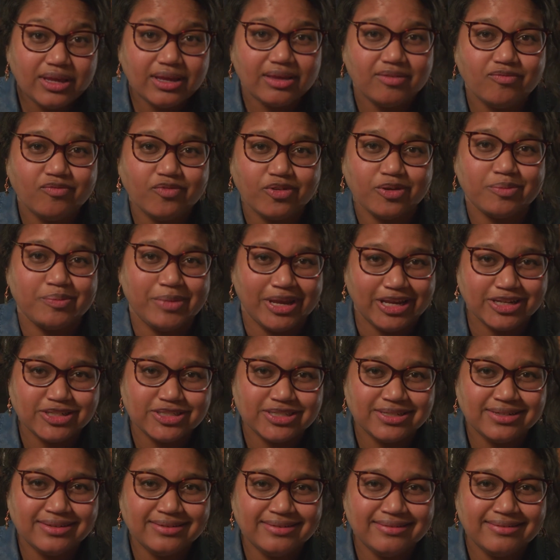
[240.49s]

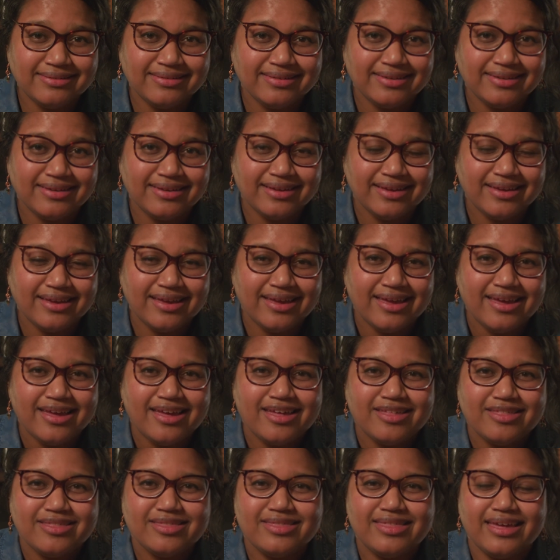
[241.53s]
information,
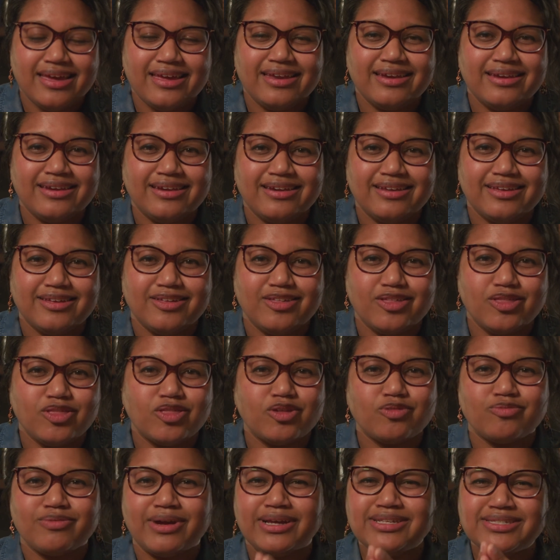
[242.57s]
then
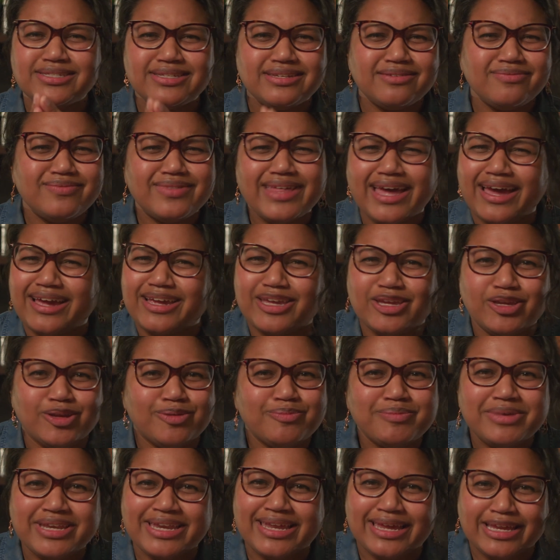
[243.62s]
the rest of that
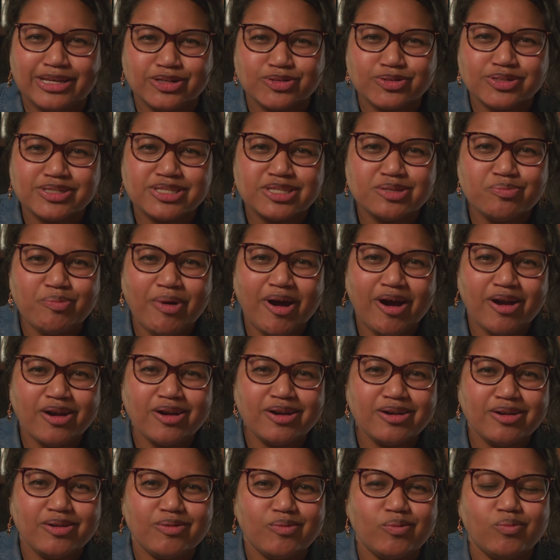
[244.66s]
human interest
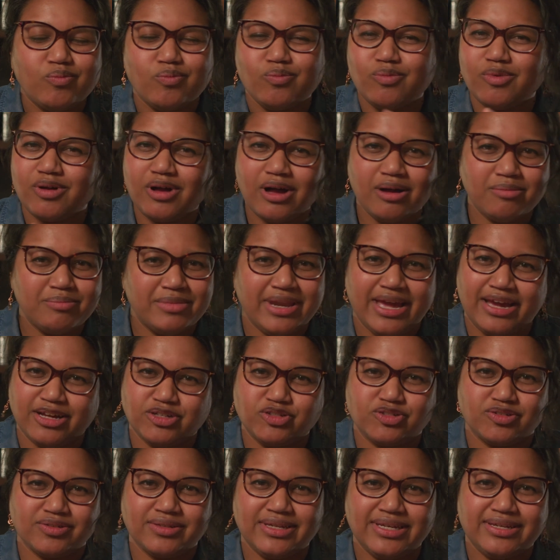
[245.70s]
part will come
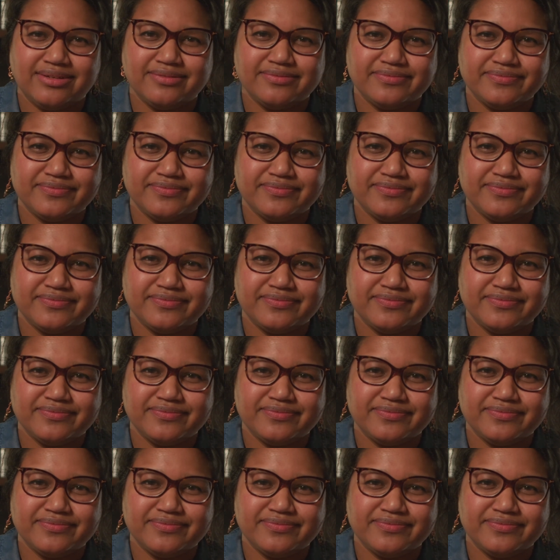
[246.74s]
naturally.